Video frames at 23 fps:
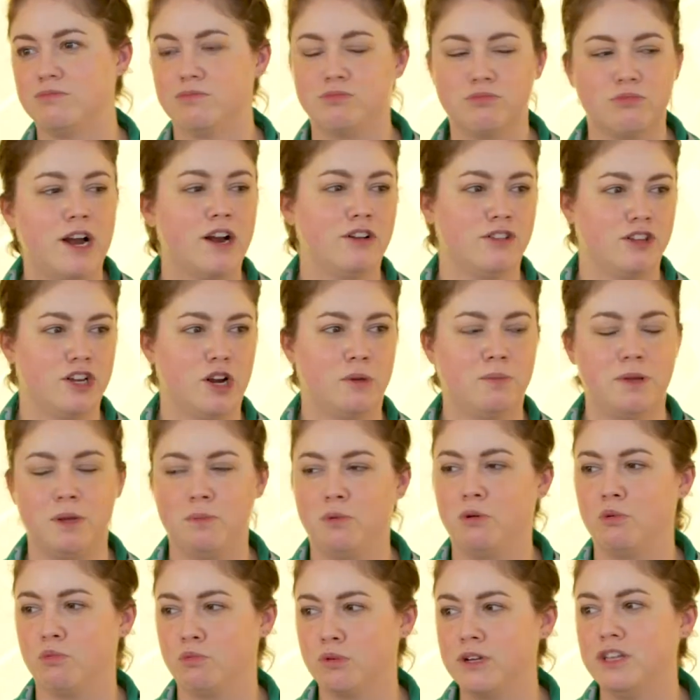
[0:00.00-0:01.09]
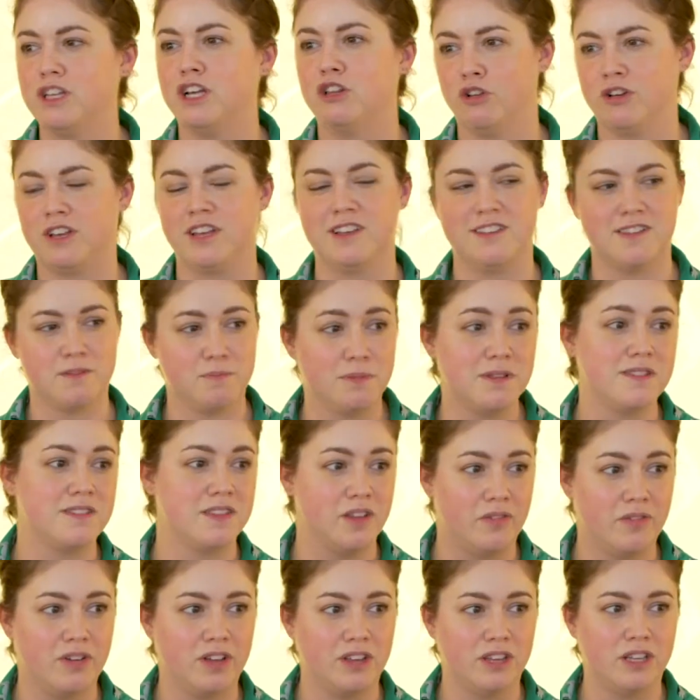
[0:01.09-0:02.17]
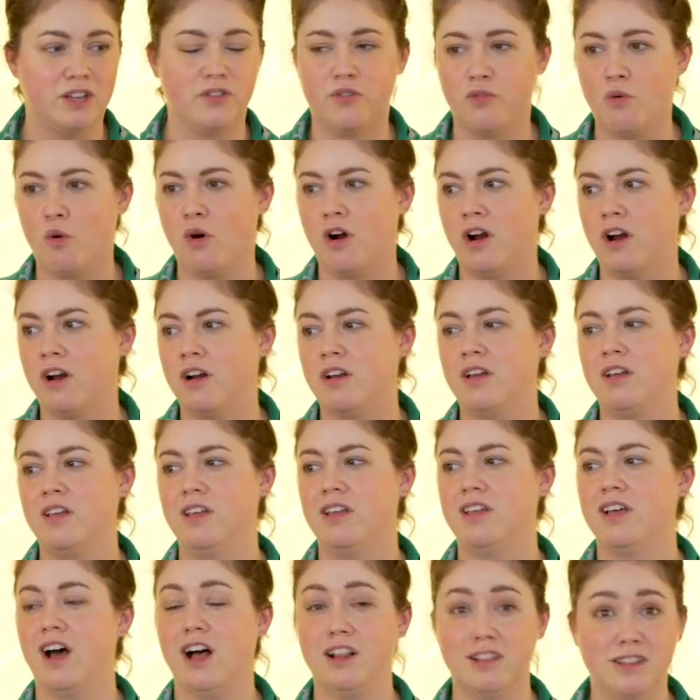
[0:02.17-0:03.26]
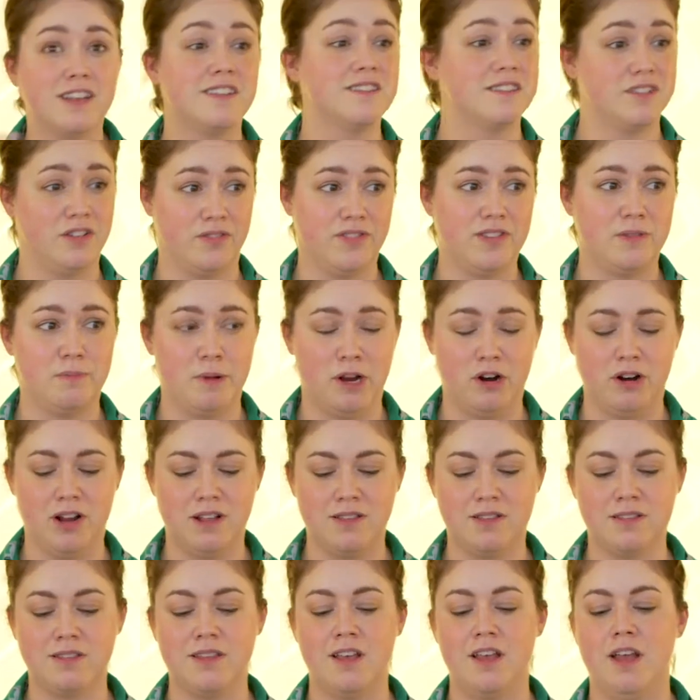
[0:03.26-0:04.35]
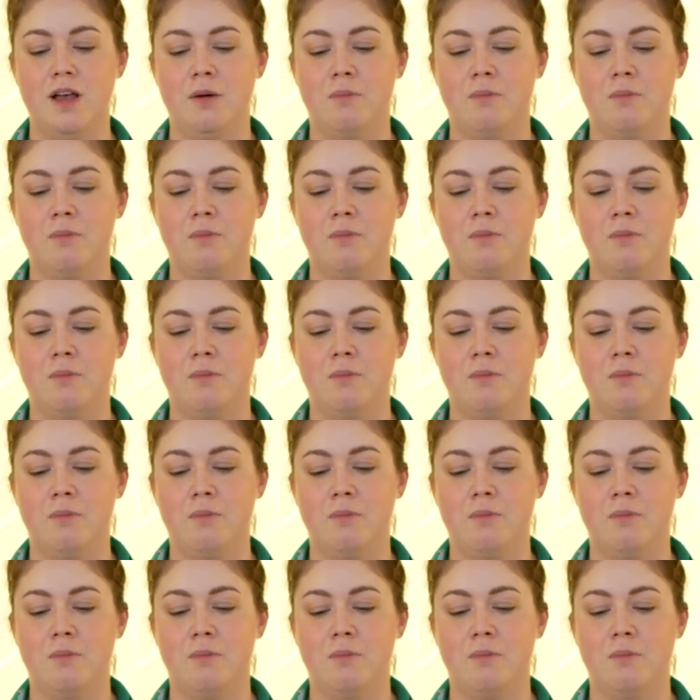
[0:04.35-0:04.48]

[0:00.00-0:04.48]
rarely are people really looking specifically for a list of spirits,